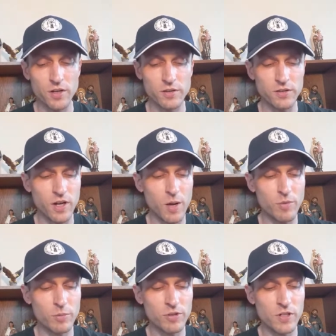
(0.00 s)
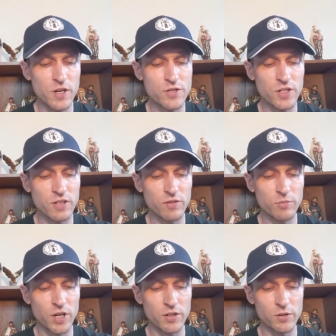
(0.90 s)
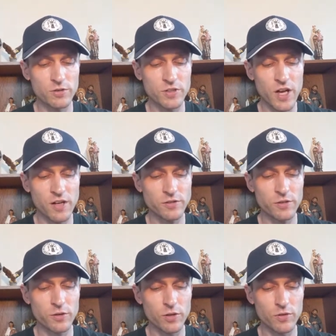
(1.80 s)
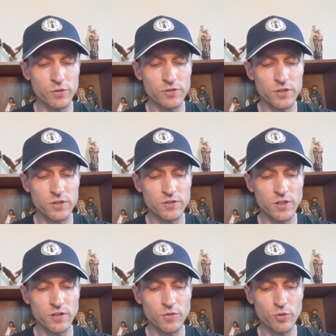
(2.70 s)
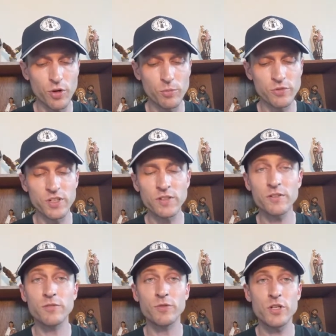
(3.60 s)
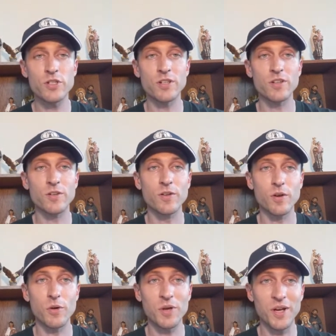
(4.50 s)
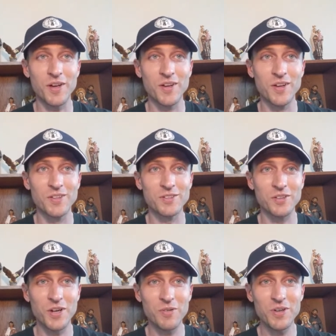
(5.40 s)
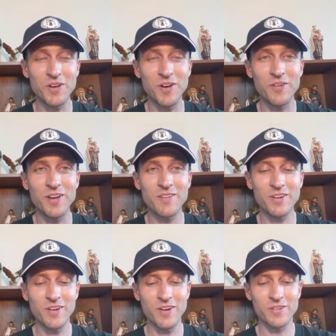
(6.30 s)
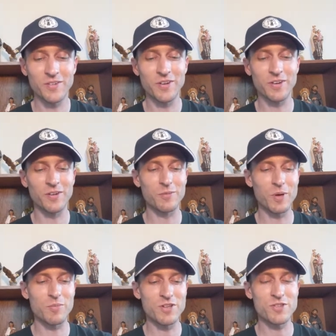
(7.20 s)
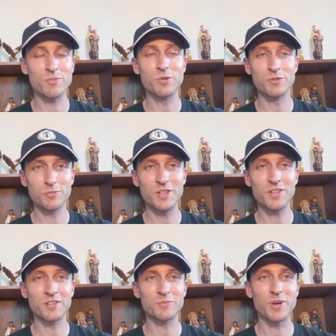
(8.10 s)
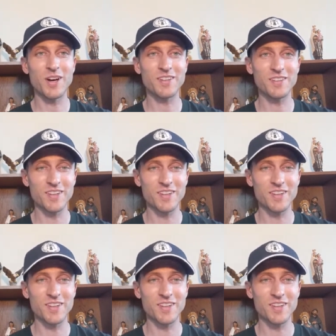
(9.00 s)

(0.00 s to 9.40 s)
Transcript: The time limitation given by those tasked to oversee the synod in Rome was insufficient. Okay, so here we go. We have a cardinal or a, a bishop who's speaking his mind,